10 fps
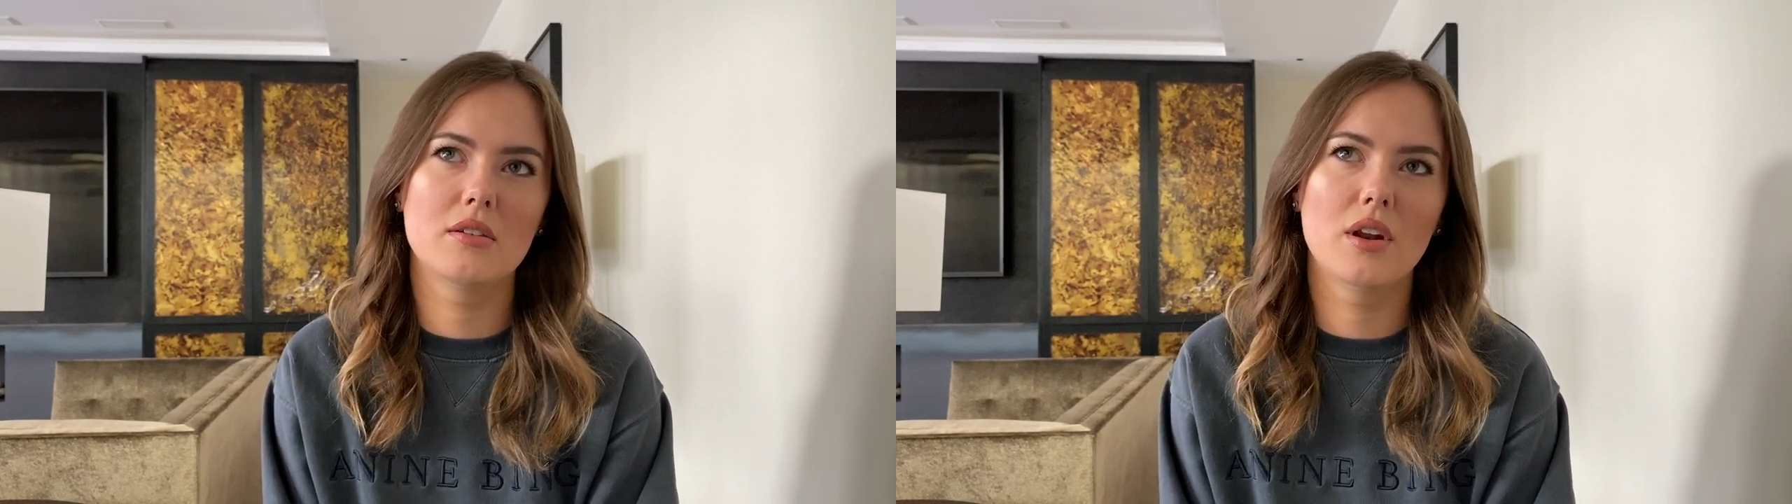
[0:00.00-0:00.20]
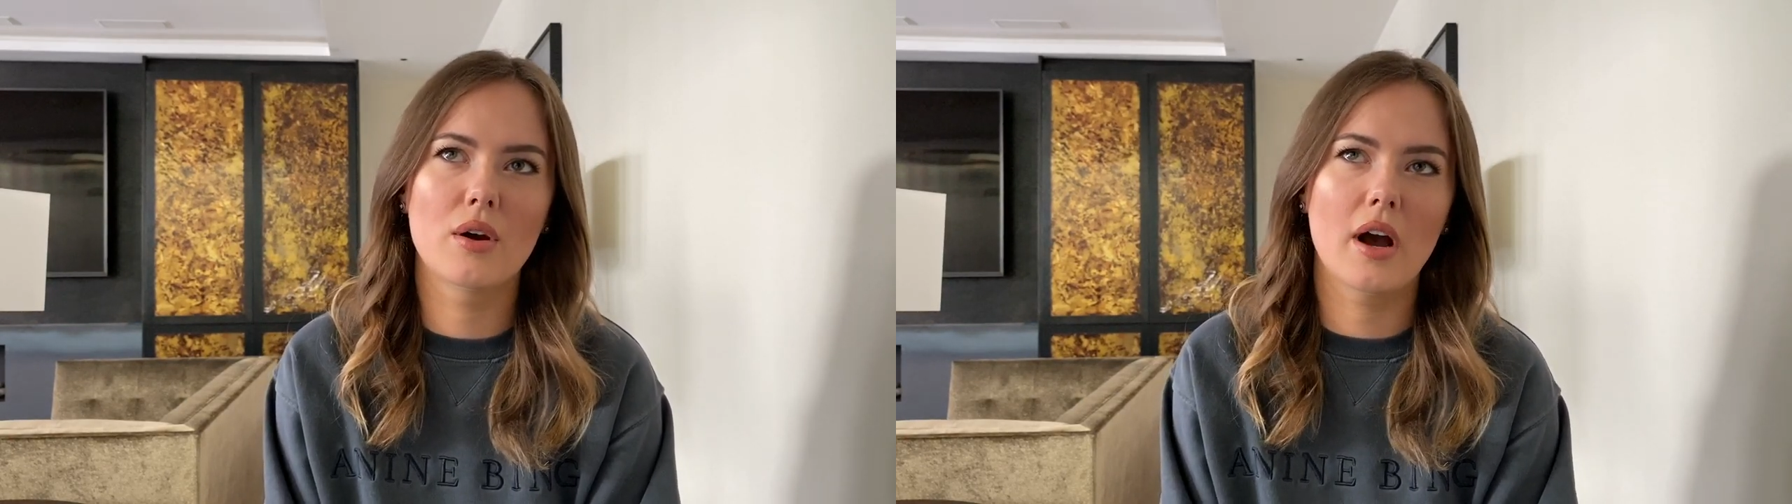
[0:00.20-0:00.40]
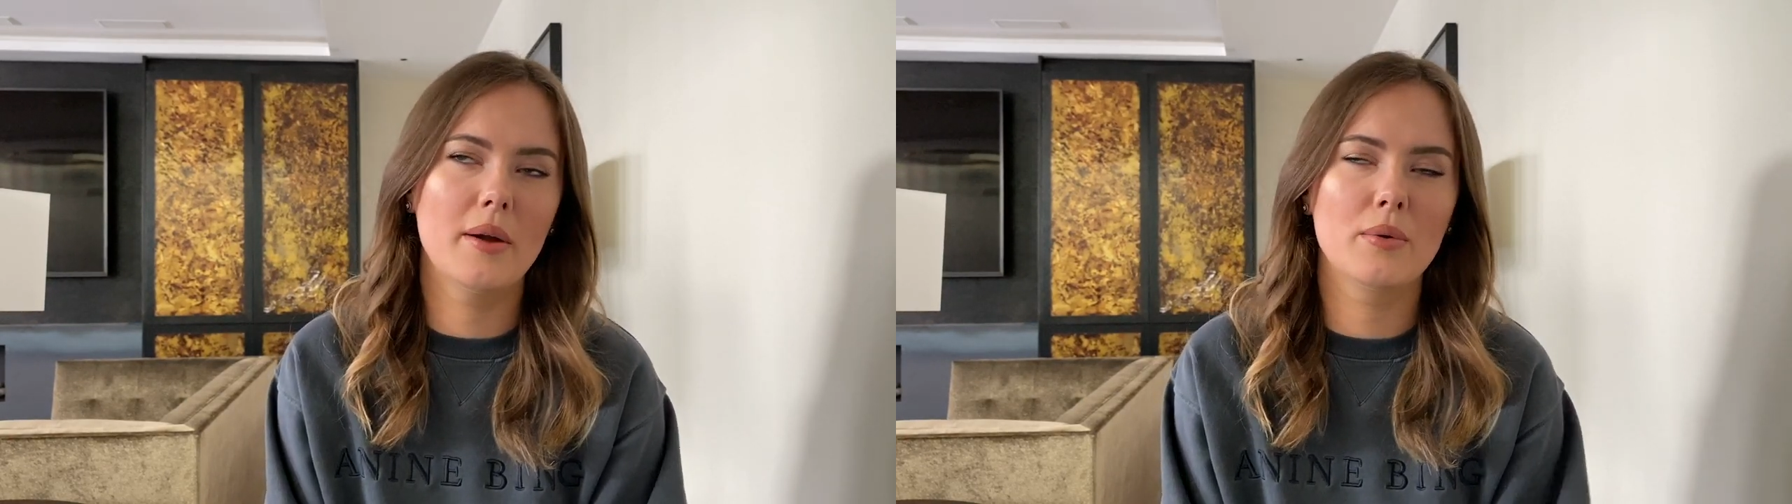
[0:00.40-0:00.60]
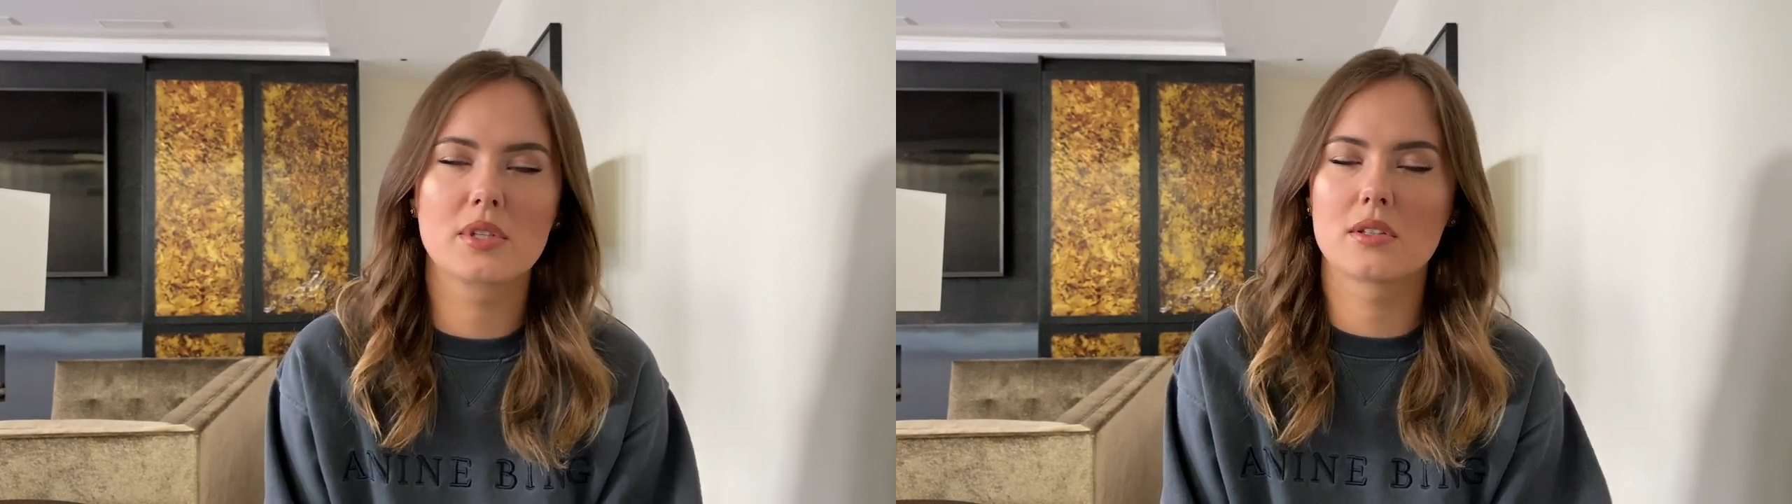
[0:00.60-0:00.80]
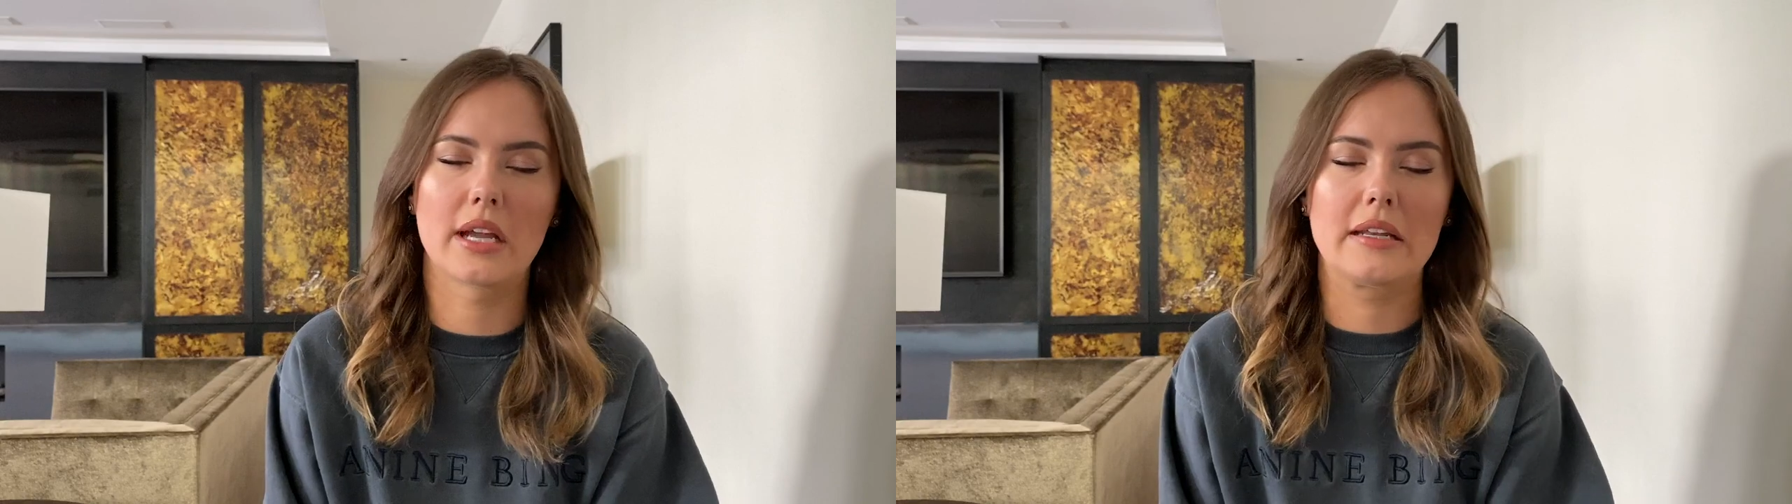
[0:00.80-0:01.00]
you know, I
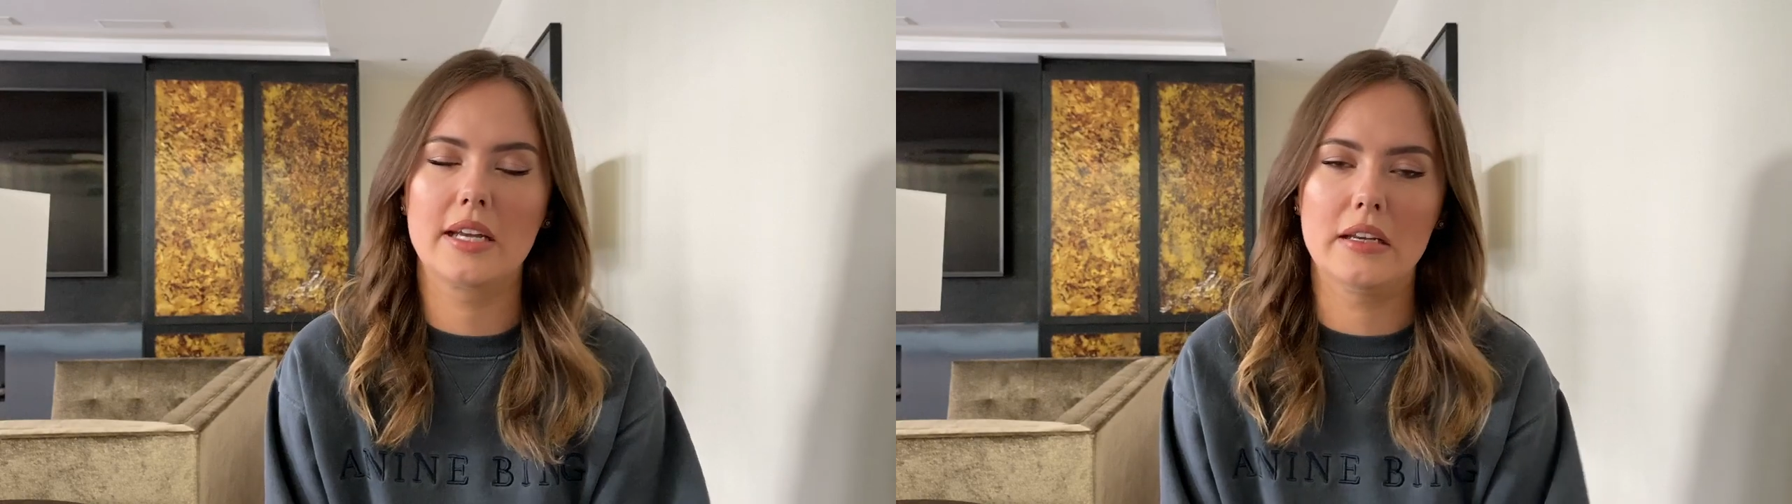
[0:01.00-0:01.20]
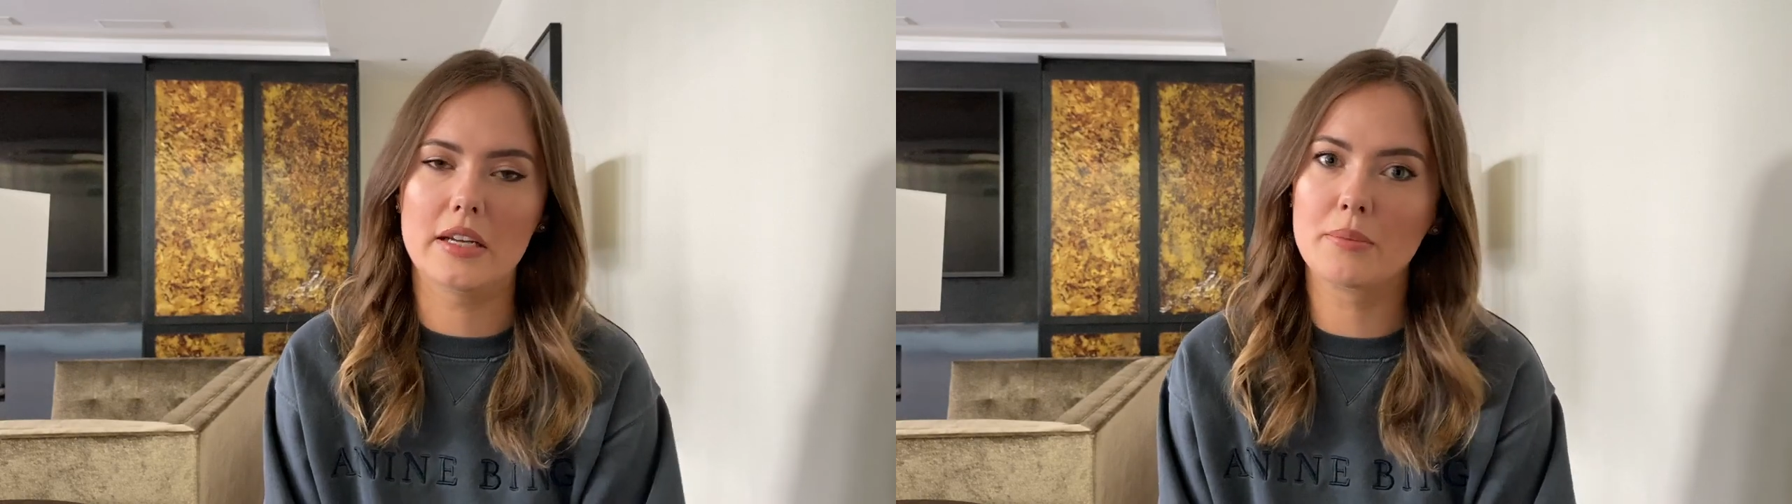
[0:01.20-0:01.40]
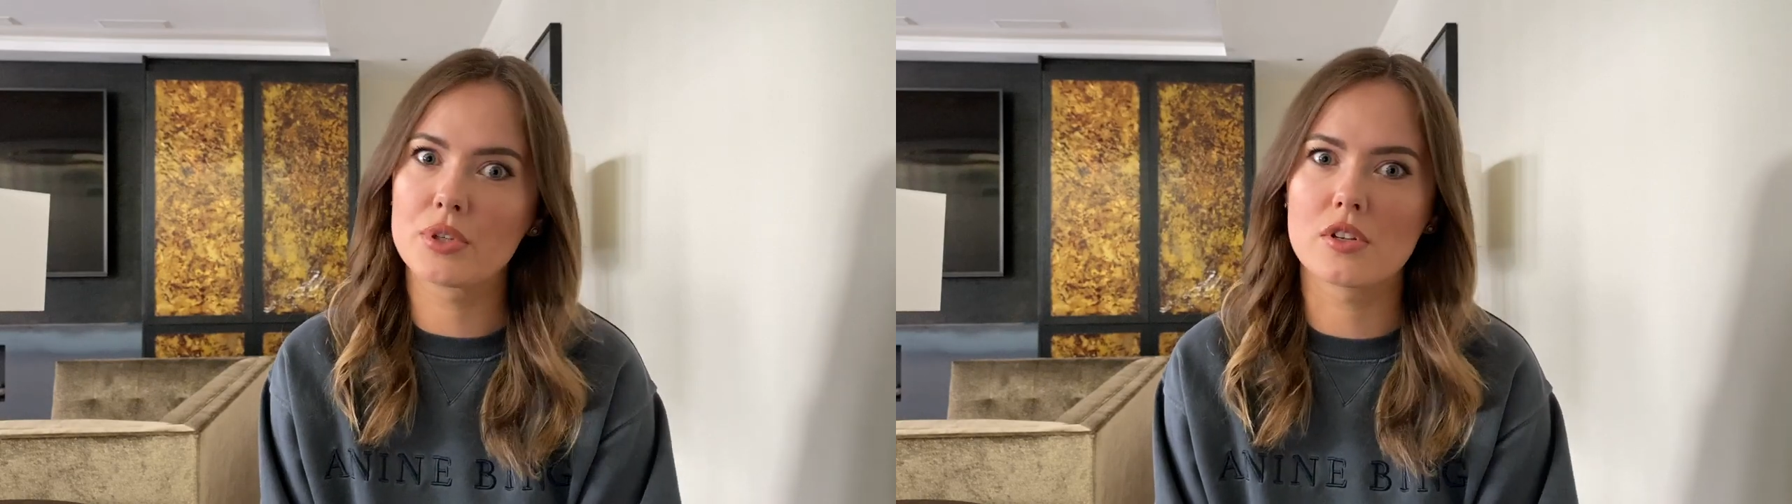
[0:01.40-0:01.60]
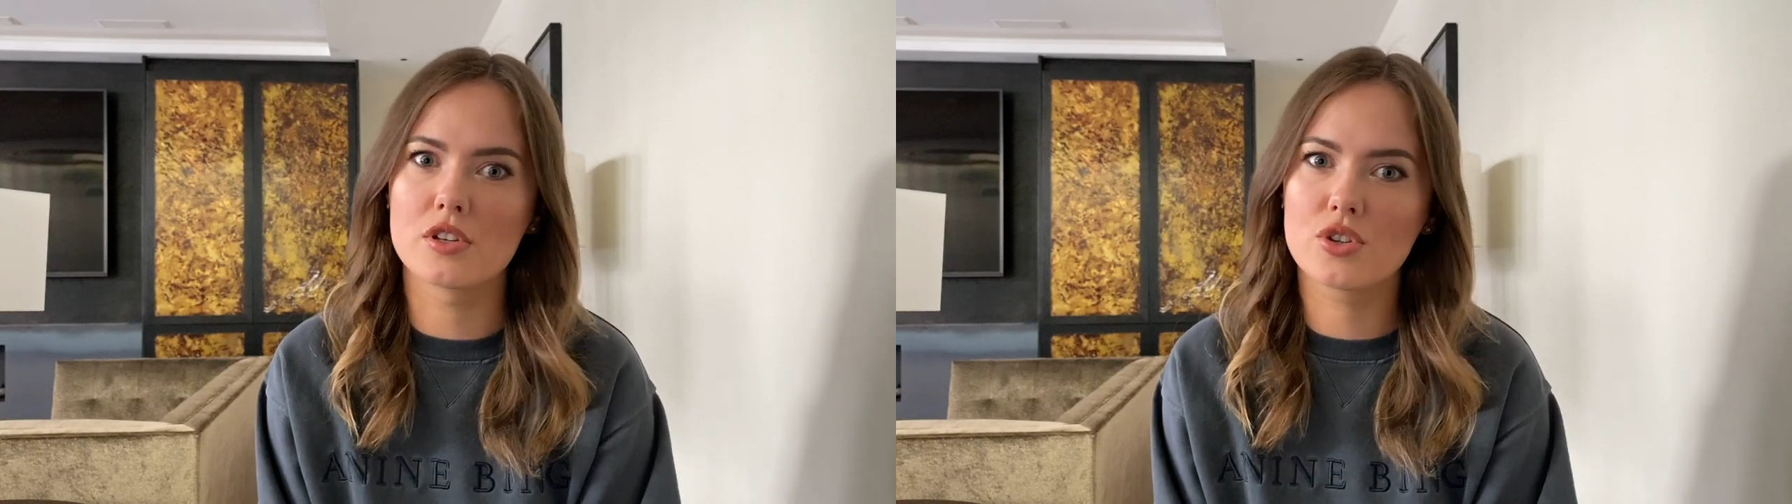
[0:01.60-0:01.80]
was like 99%